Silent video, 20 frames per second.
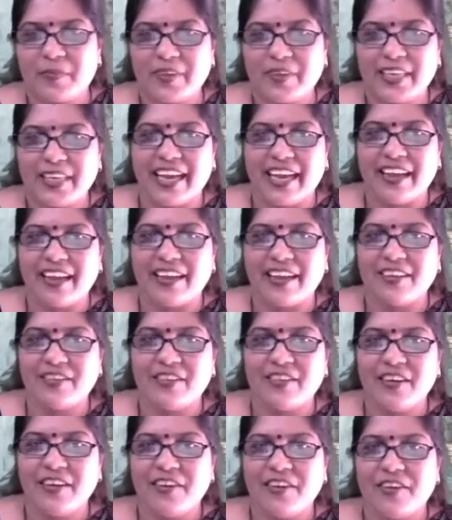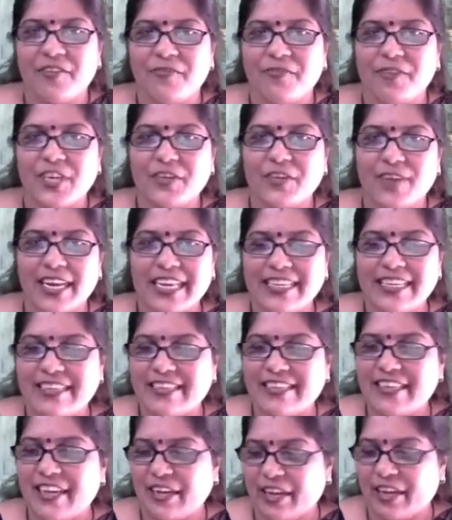Yeah. Which one is
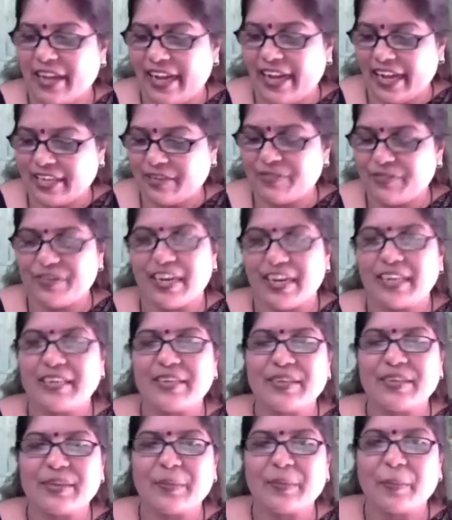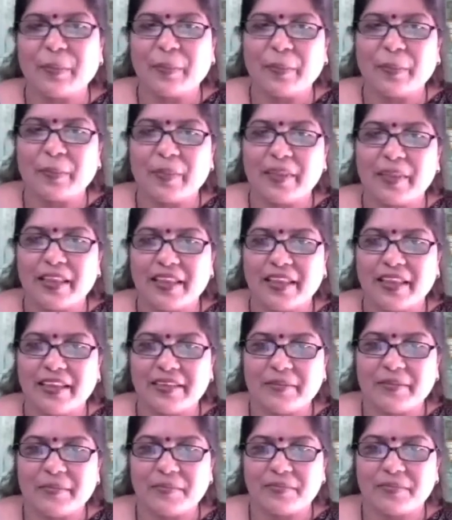yeah. your correct, friends?
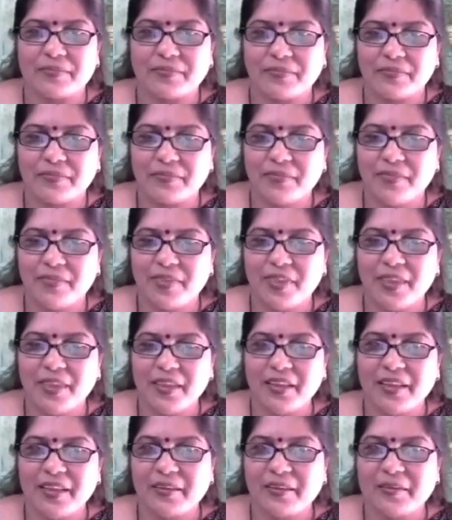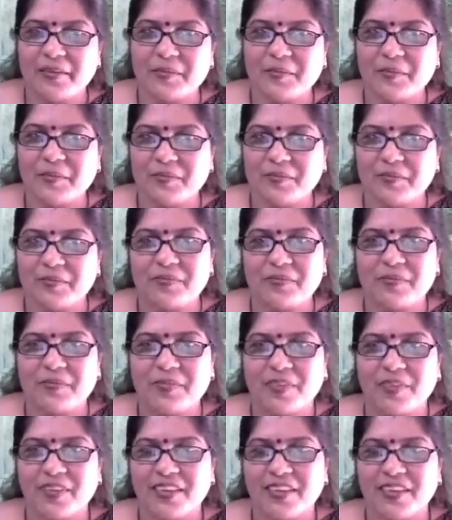B. B. B. B.
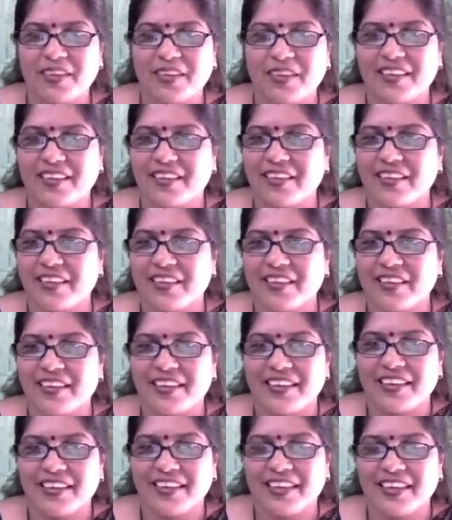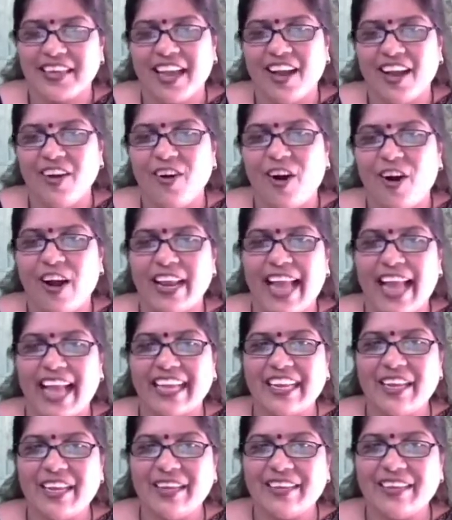Both. I think both. Both,
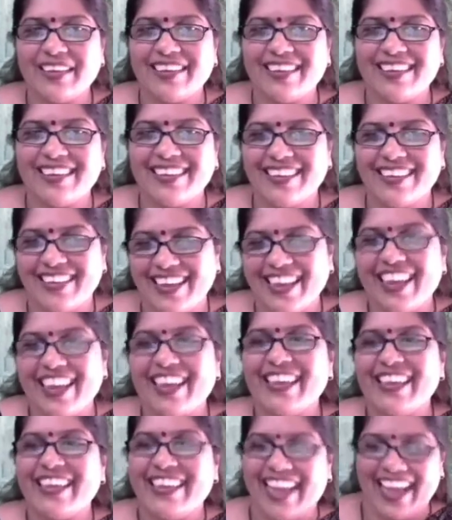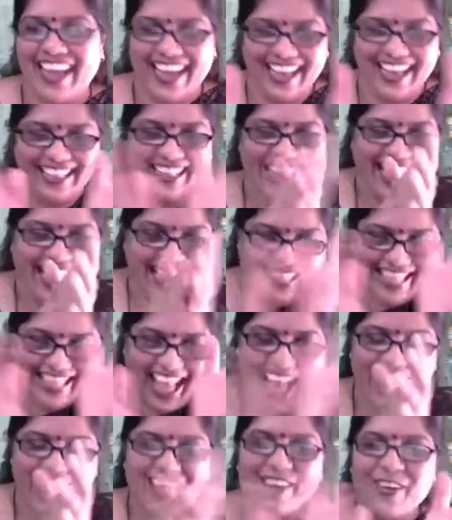both are correct. Both. Both. both, both.
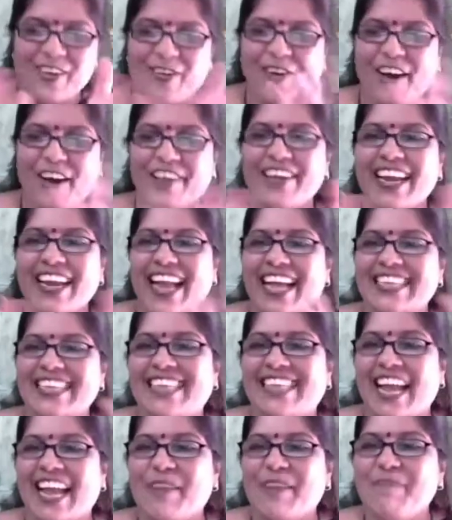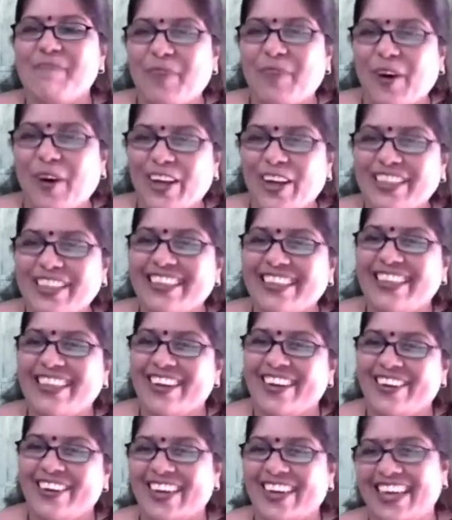Thank you, whoever has said both.
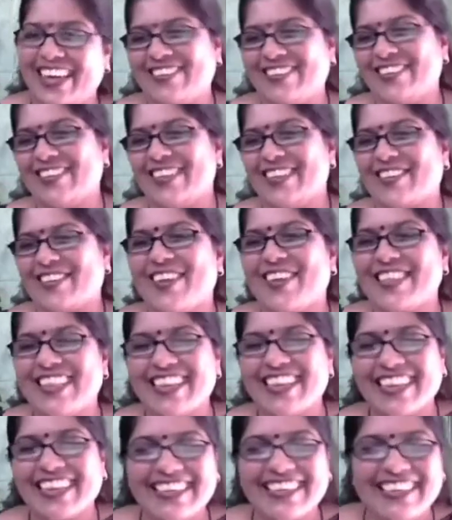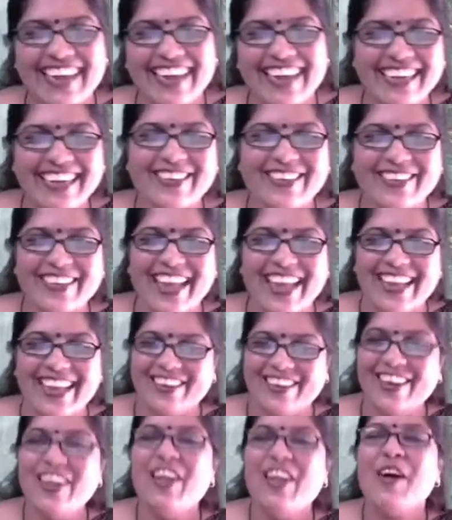Okay, so this was a little trick to tell you.